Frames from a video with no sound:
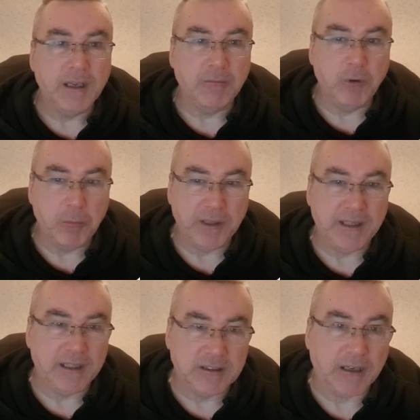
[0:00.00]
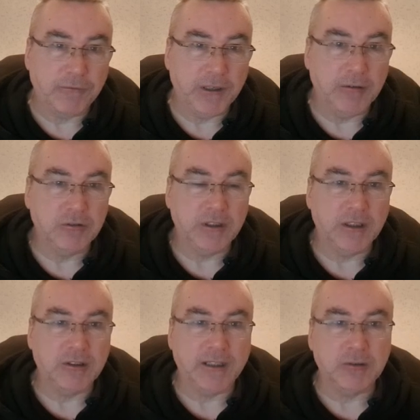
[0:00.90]
It won't be the exact frequency
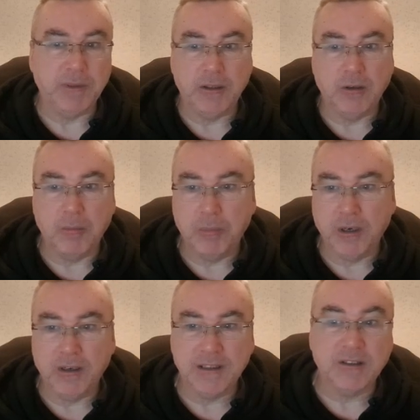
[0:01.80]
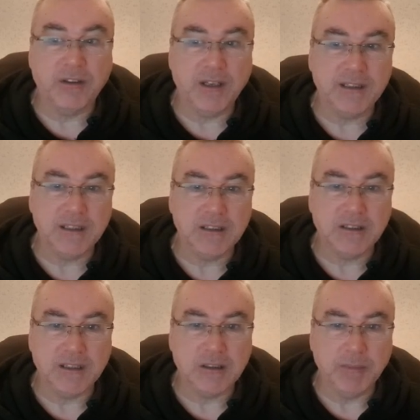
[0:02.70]
you're transmitting on, but it is the 13
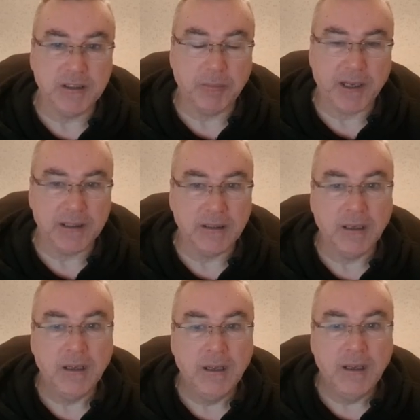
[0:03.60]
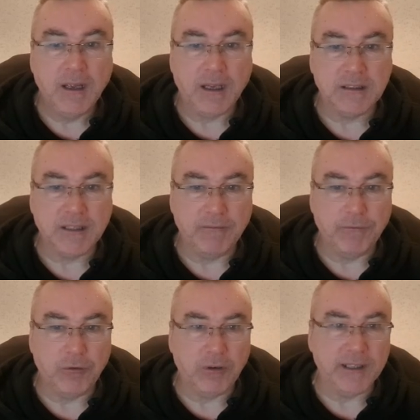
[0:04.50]
centimeter band, and
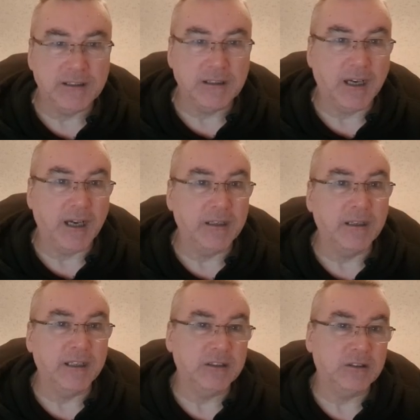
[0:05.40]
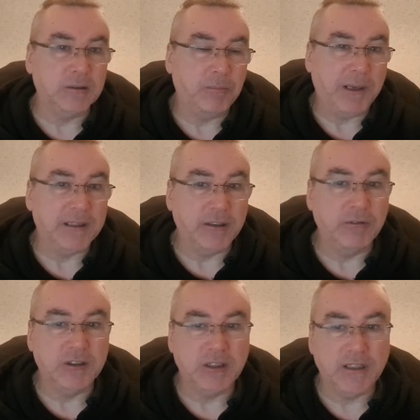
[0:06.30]
10489 is the band
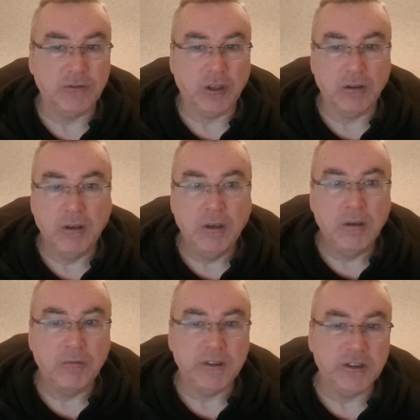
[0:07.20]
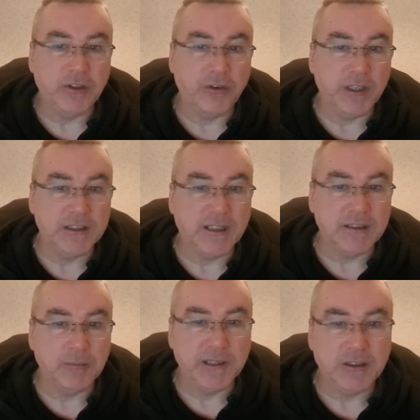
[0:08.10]
it receives on, which is 3
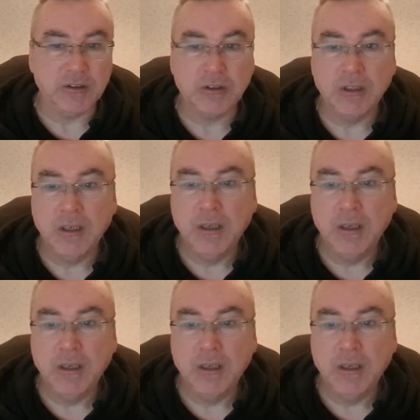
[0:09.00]
centimeters.